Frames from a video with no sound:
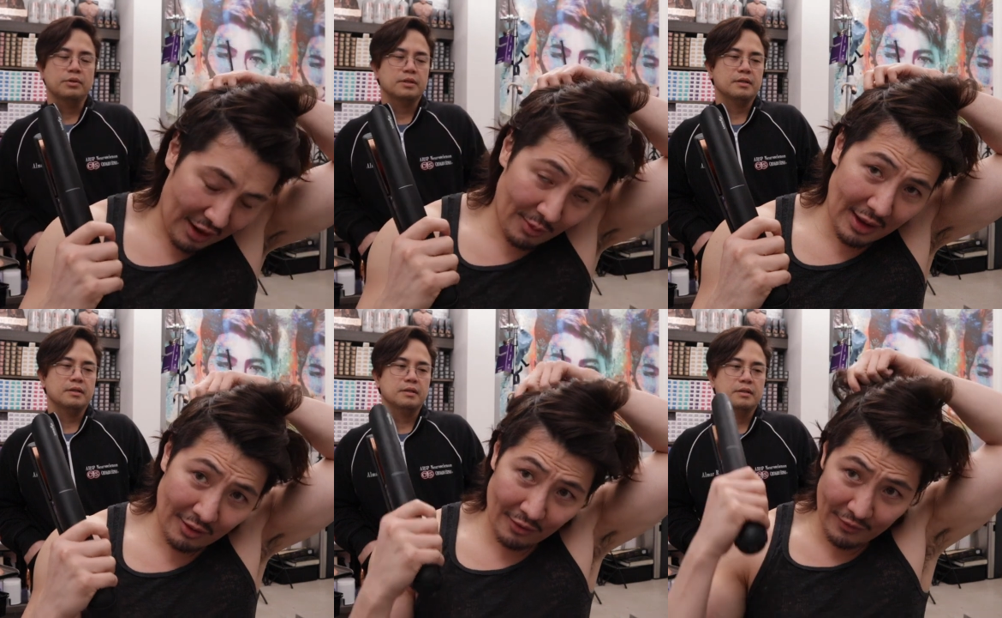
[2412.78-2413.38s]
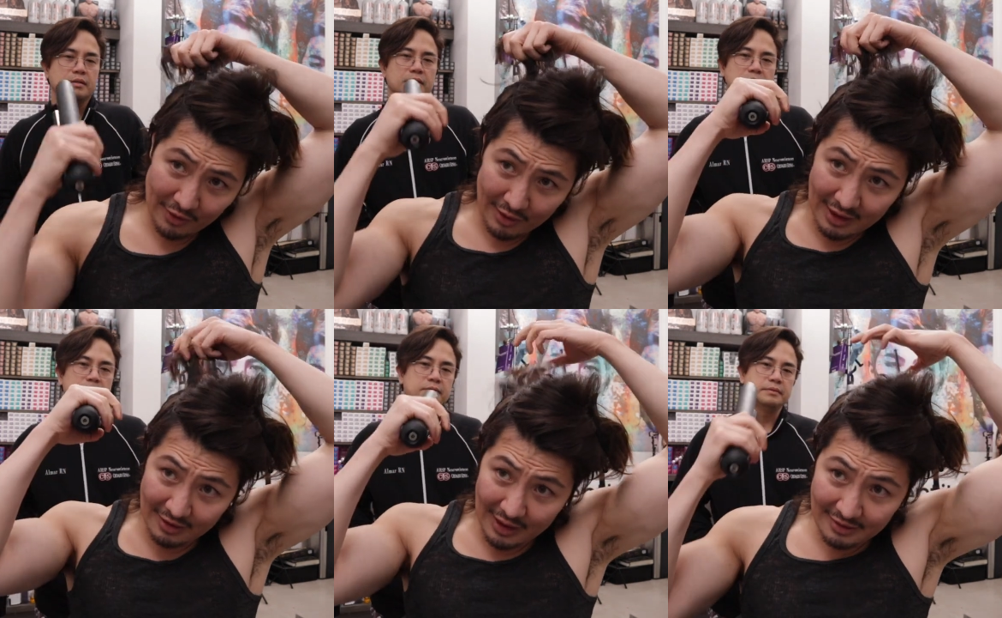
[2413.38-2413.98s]
Speaker 1: tell me how you
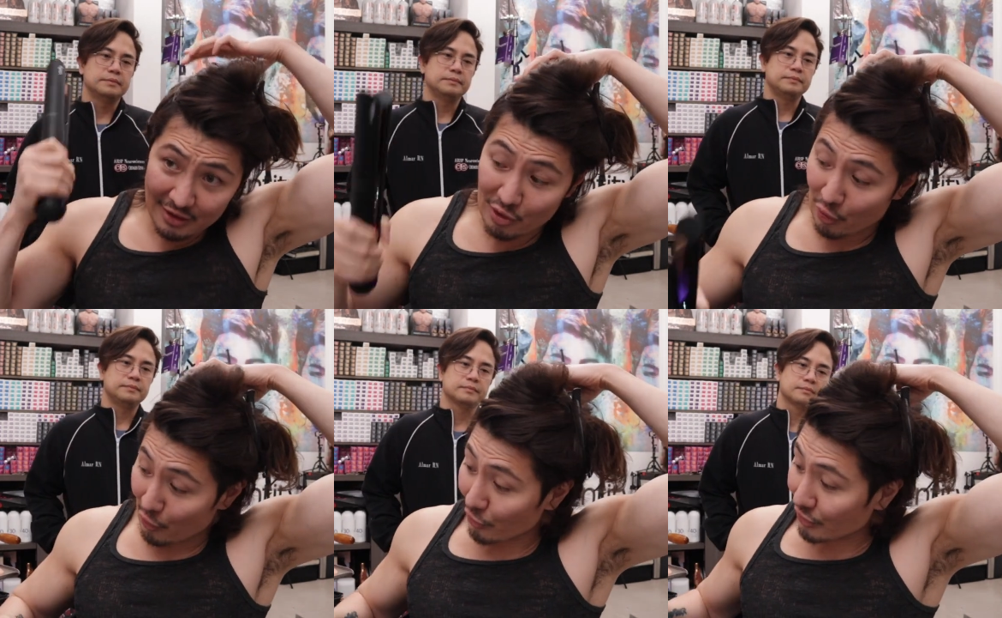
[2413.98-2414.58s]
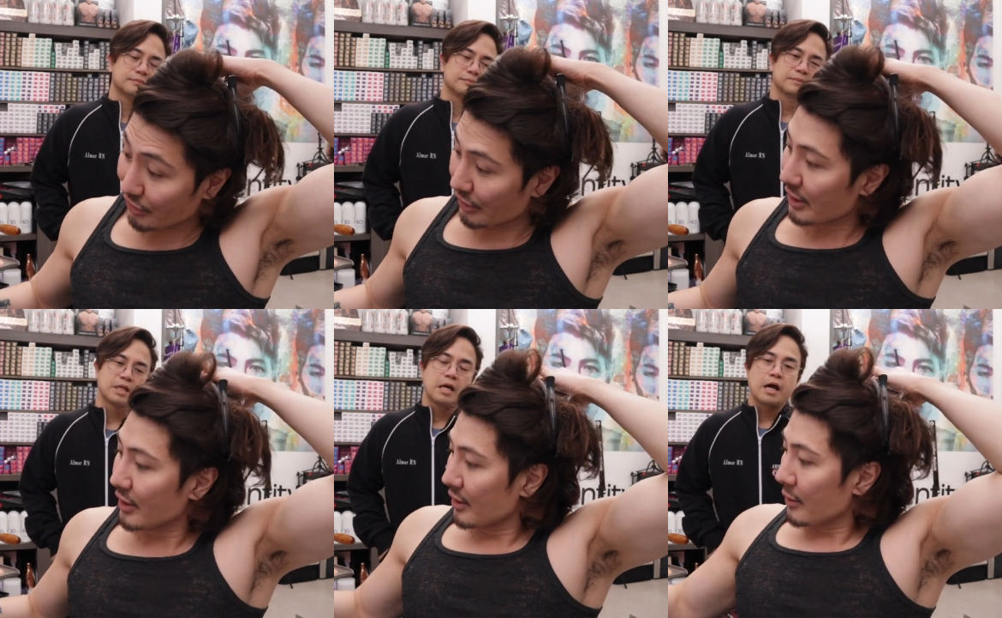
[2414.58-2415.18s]
feel as, as a nurse.
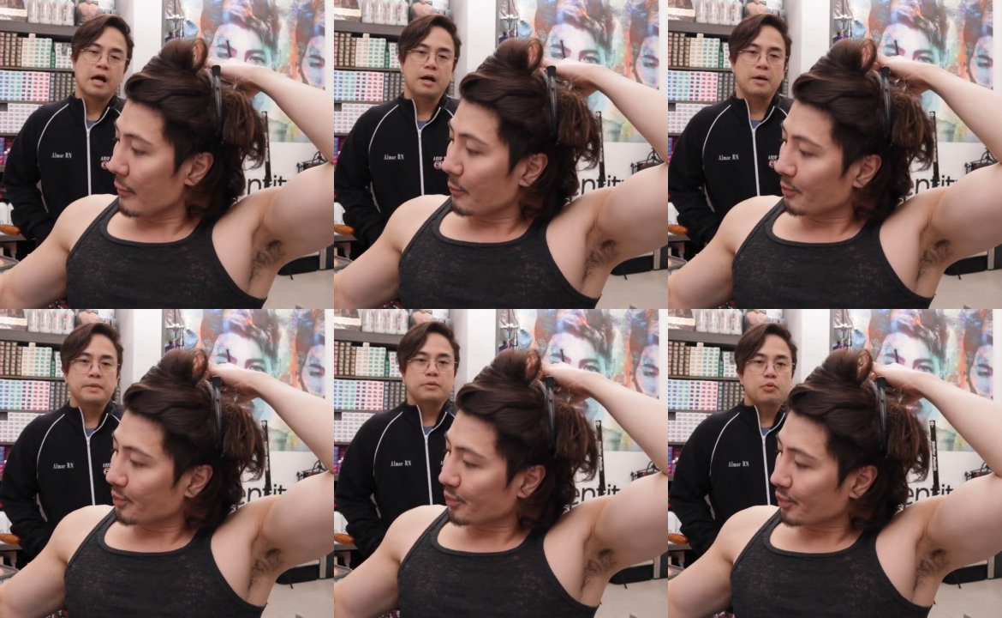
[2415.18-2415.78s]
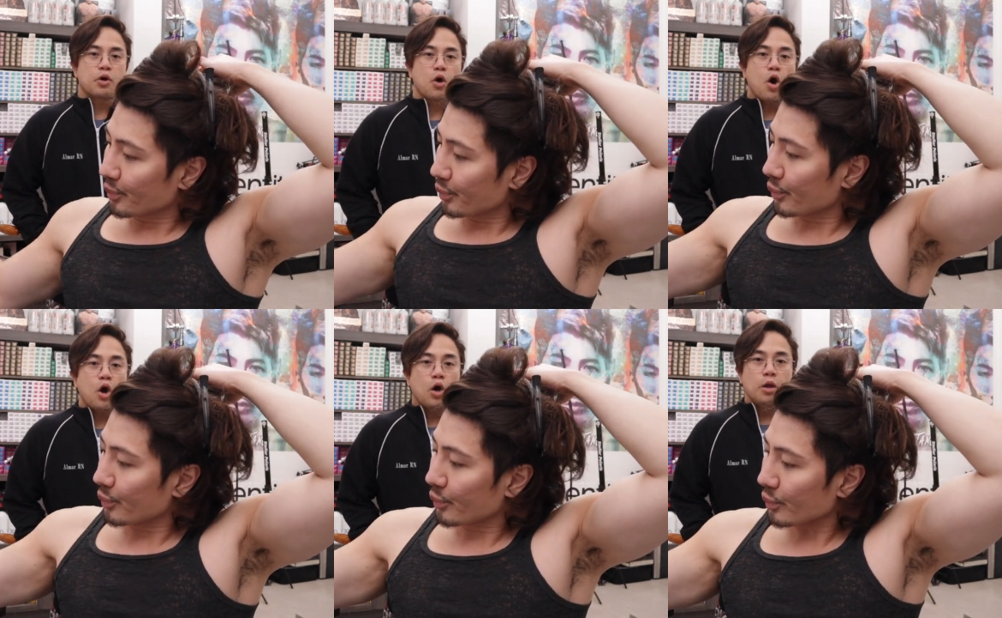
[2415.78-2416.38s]
Speaker 2: I mean, we're
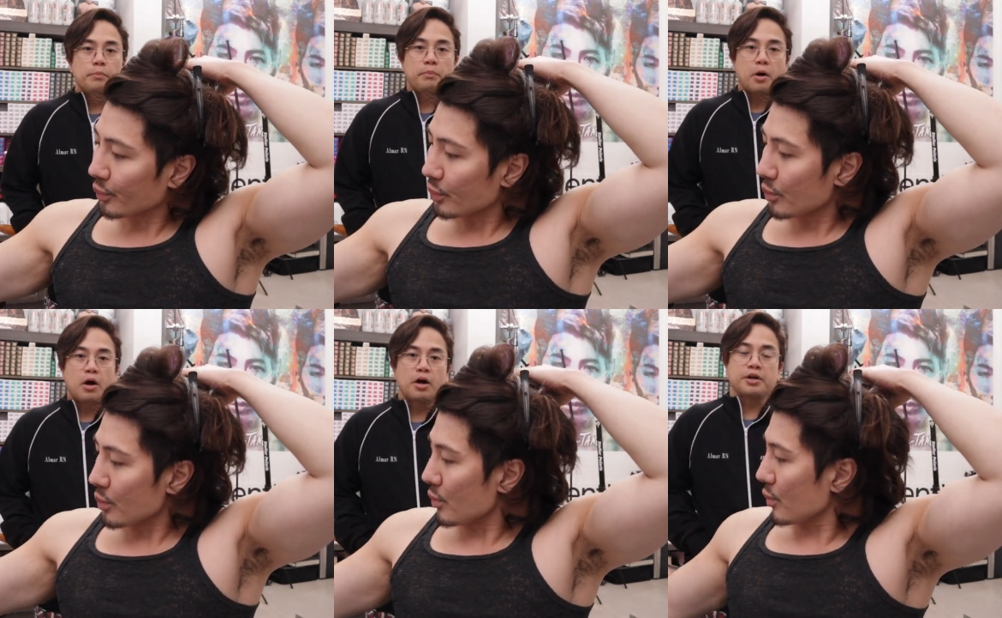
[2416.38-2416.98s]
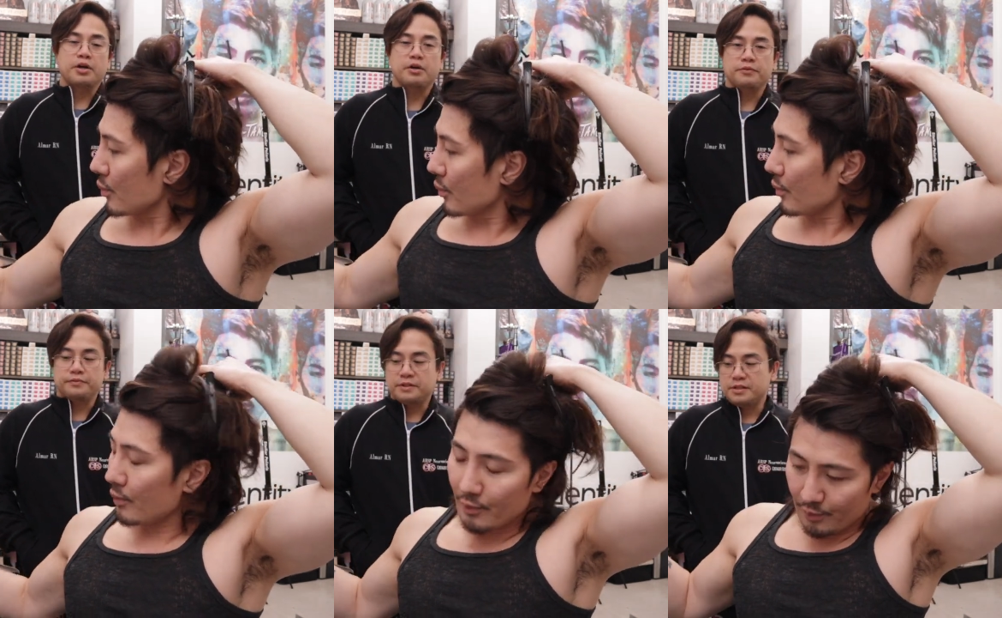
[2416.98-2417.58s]
all part
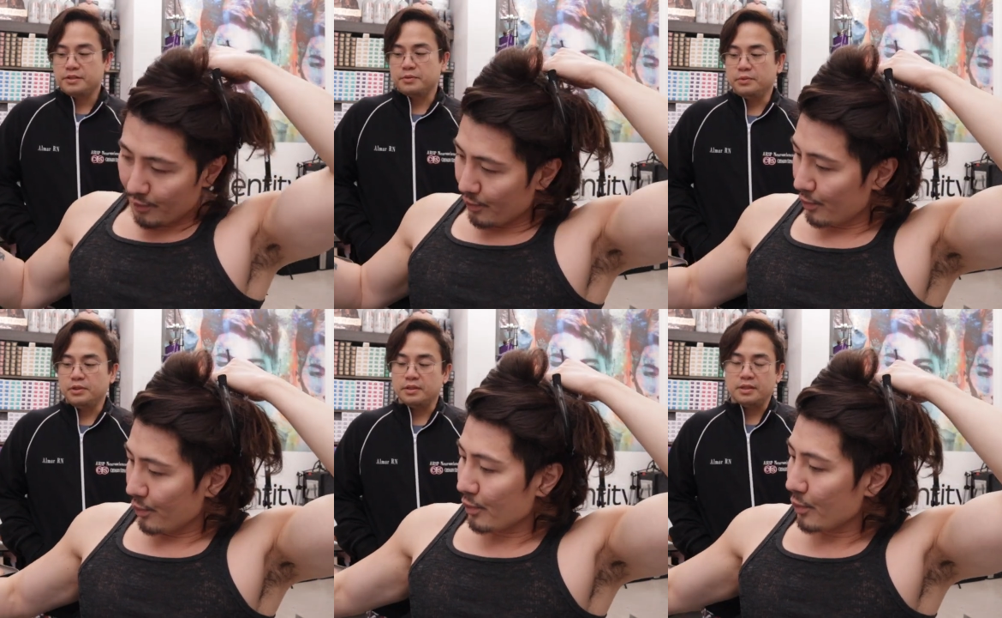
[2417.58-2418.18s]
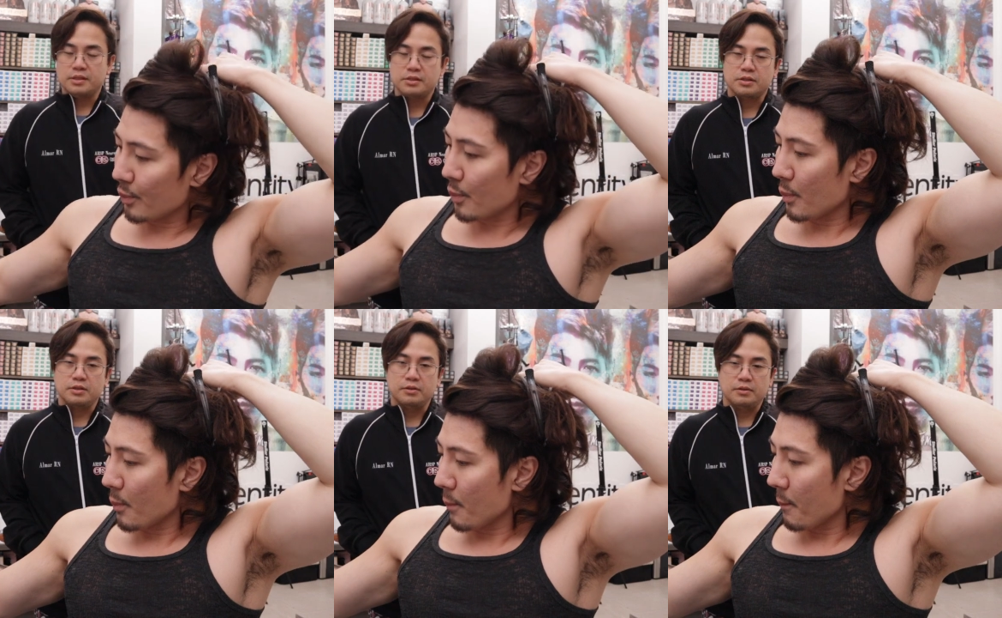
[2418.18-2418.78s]
of this community.
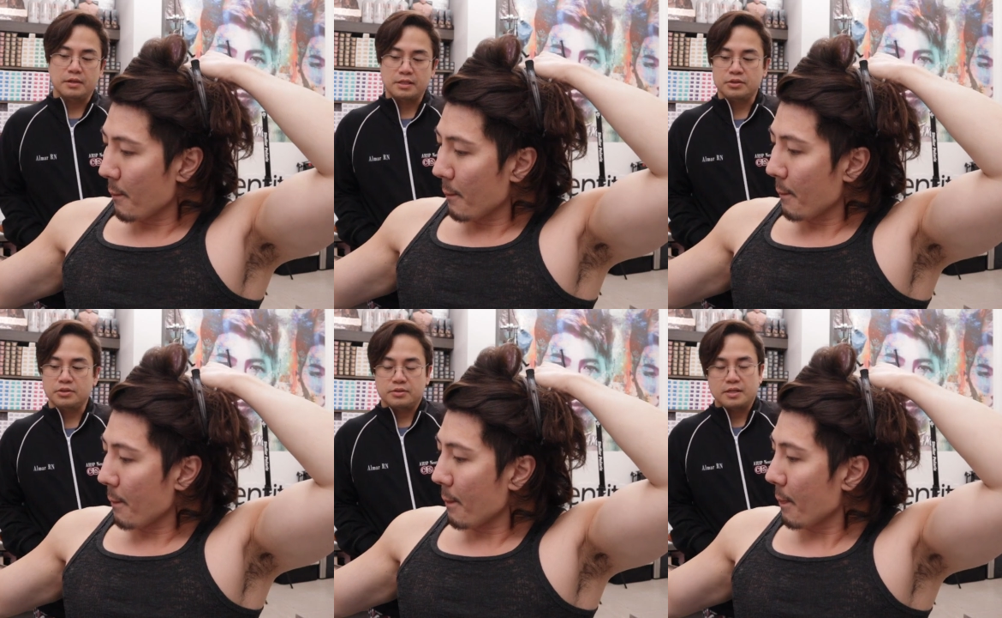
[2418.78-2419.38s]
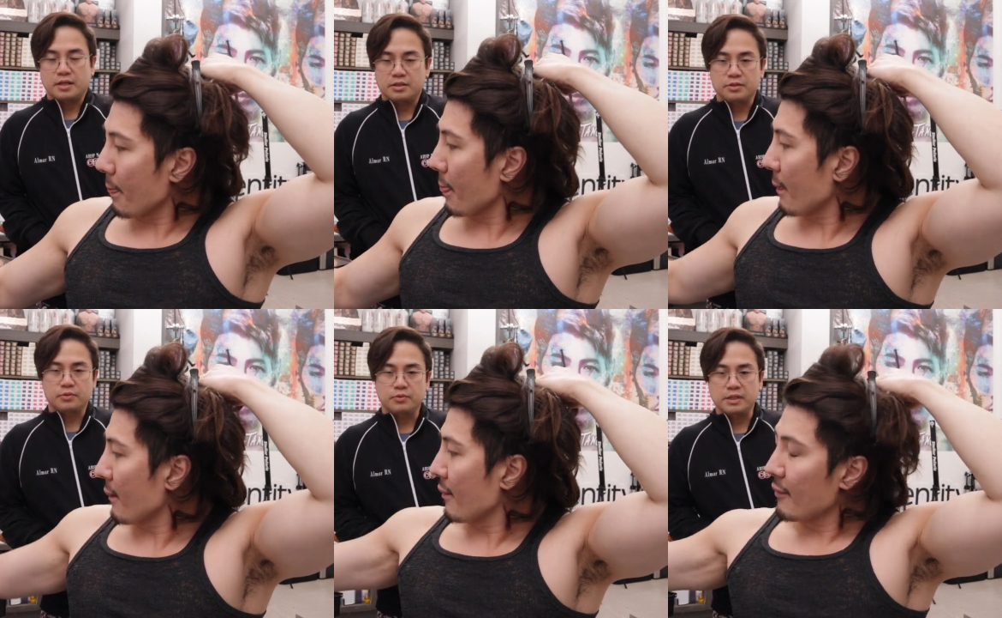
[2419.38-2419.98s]
So, as you said,
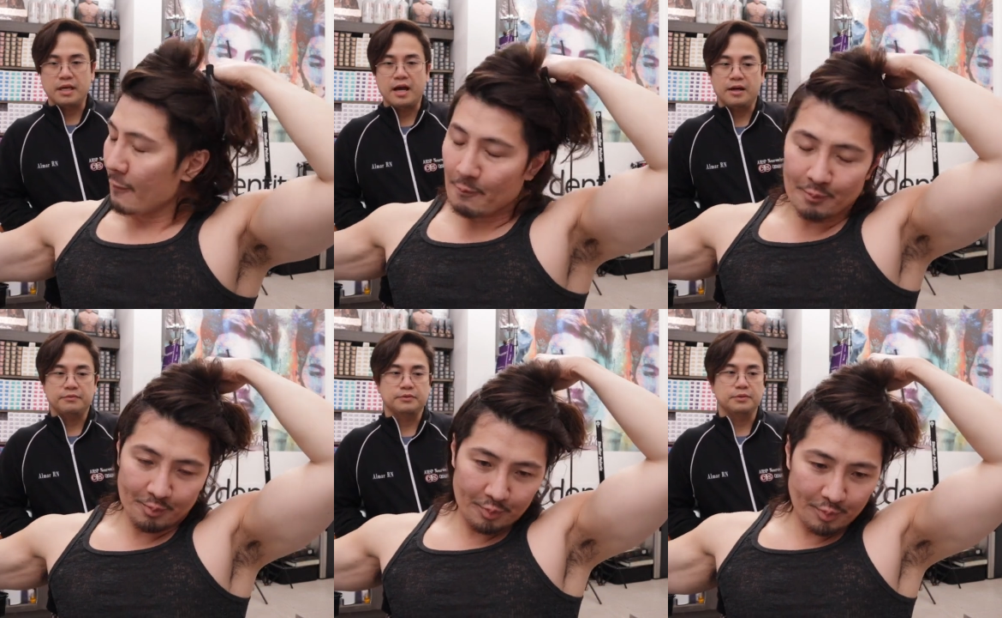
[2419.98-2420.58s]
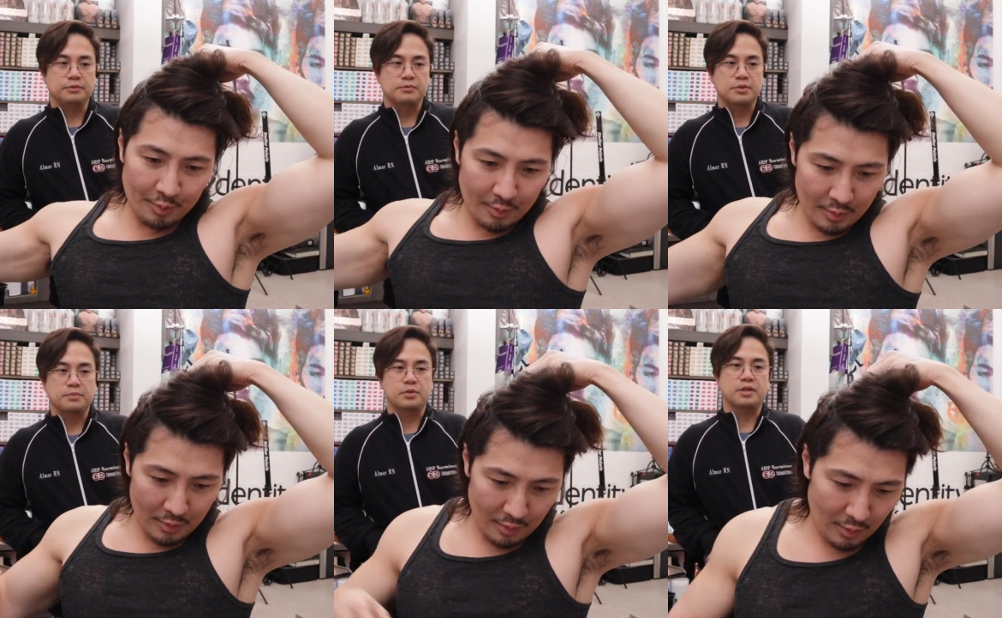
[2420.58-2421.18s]
you know, we have to
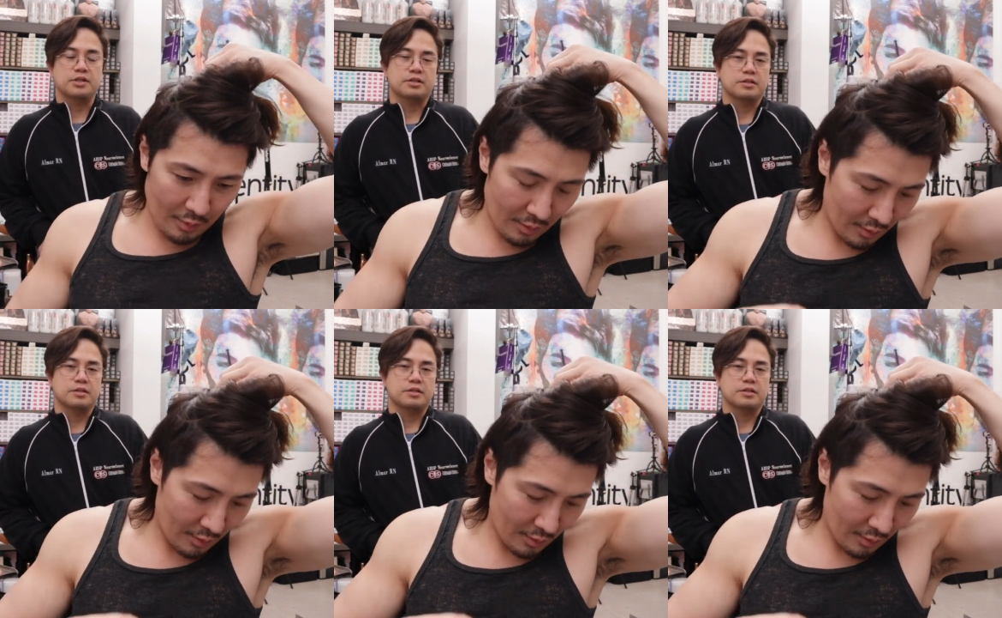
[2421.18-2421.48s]
support each